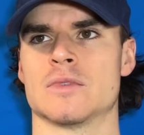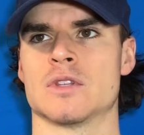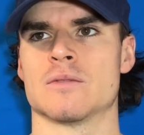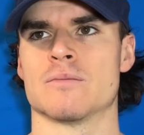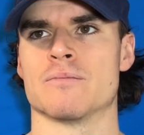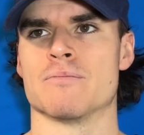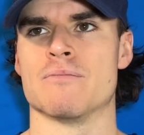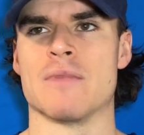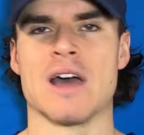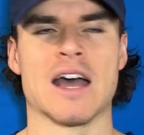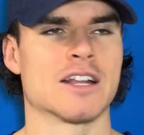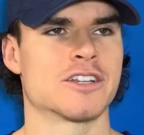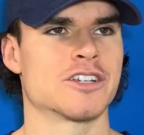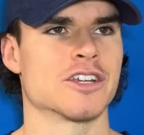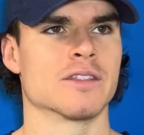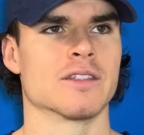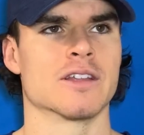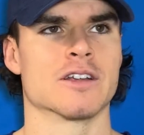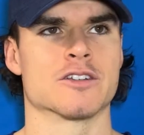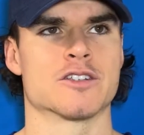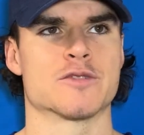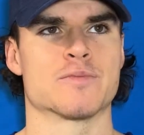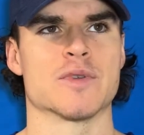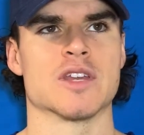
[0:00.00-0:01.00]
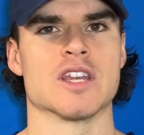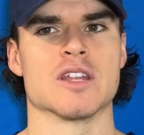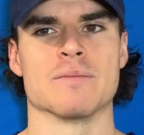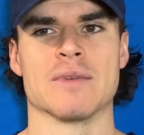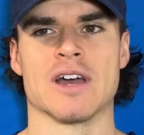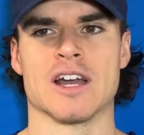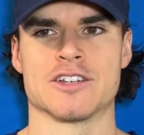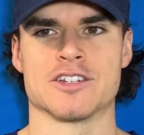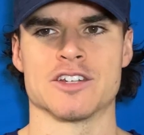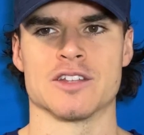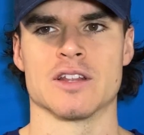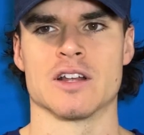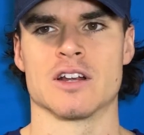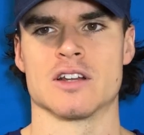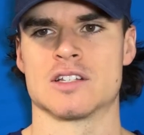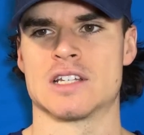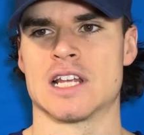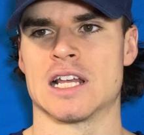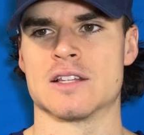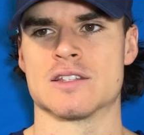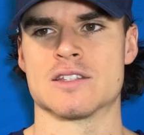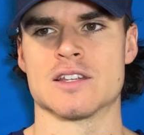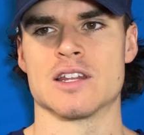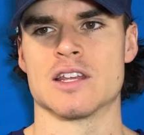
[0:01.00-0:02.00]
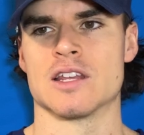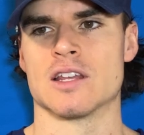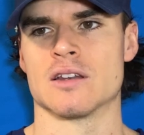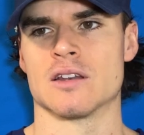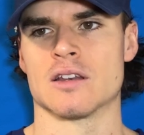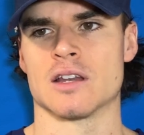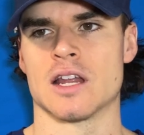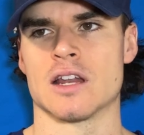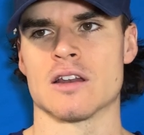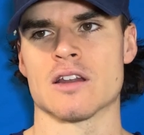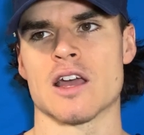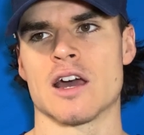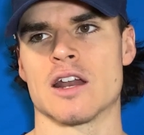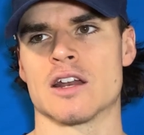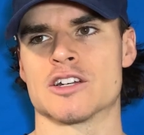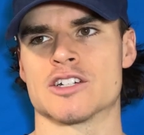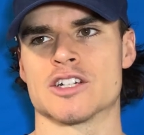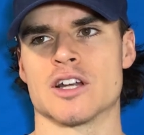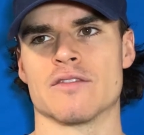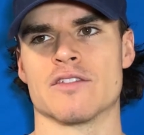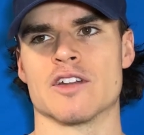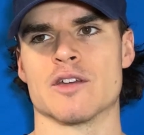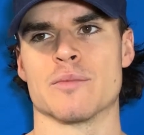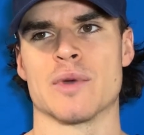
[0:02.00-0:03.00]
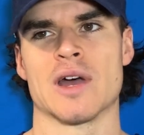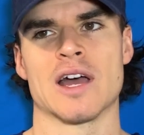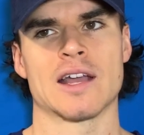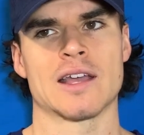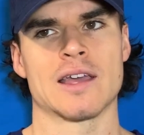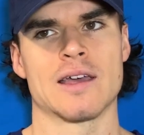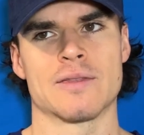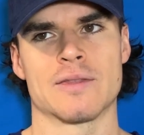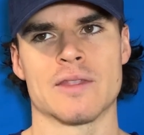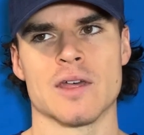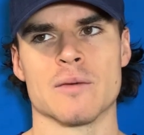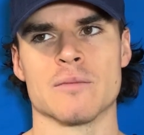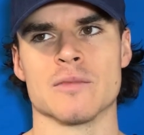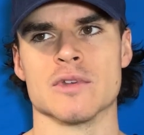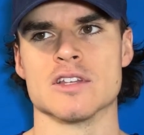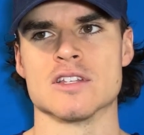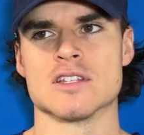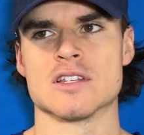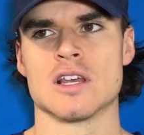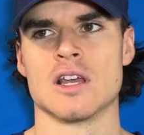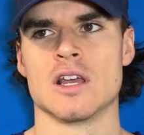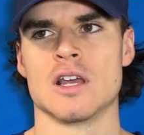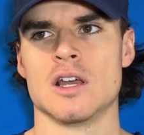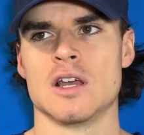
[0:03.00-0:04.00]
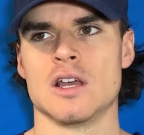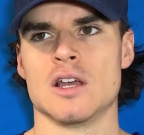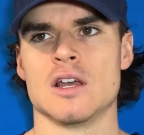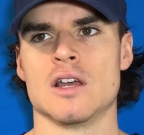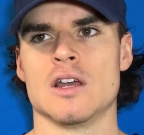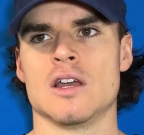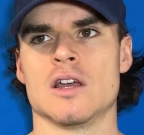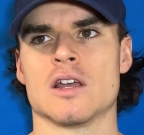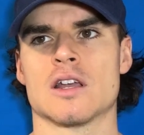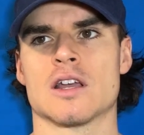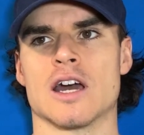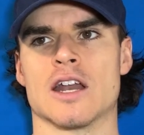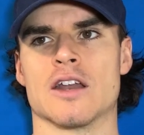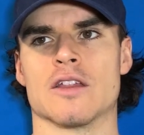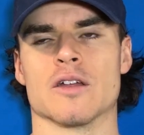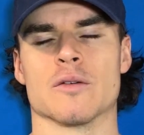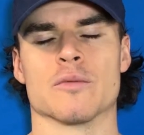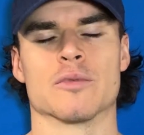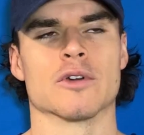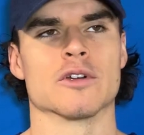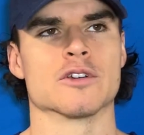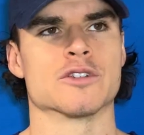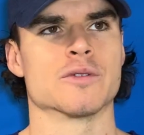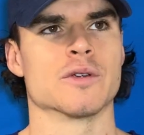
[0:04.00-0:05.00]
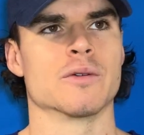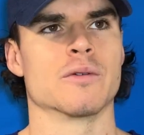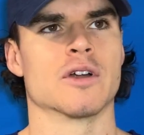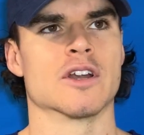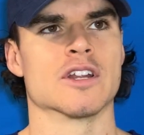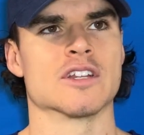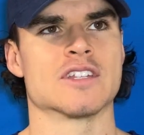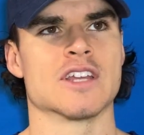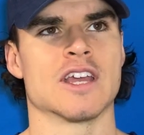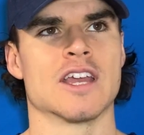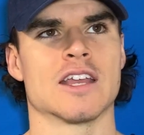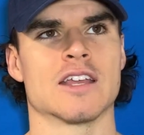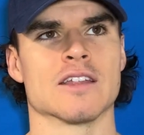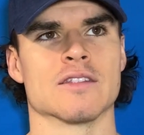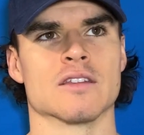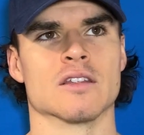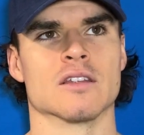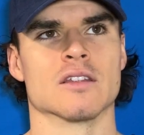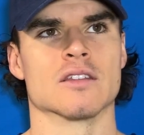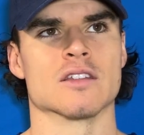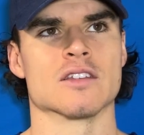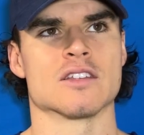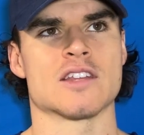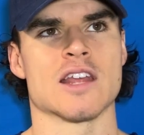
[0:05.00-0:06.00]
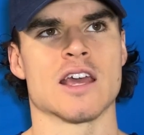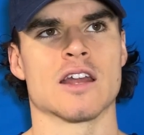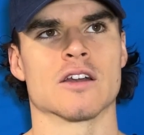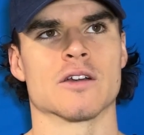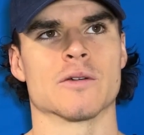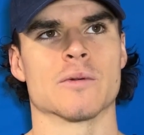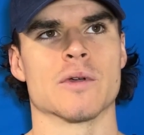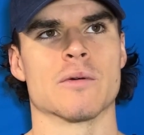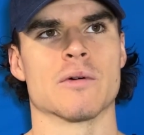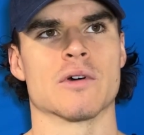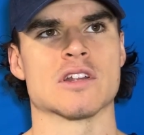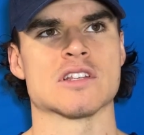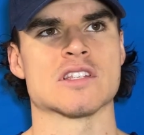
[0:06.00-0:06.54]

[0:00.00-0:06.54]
matching their speed, matching their intensity, and kind of shoving it back at them is kind of the approach we want to take and the standard we want to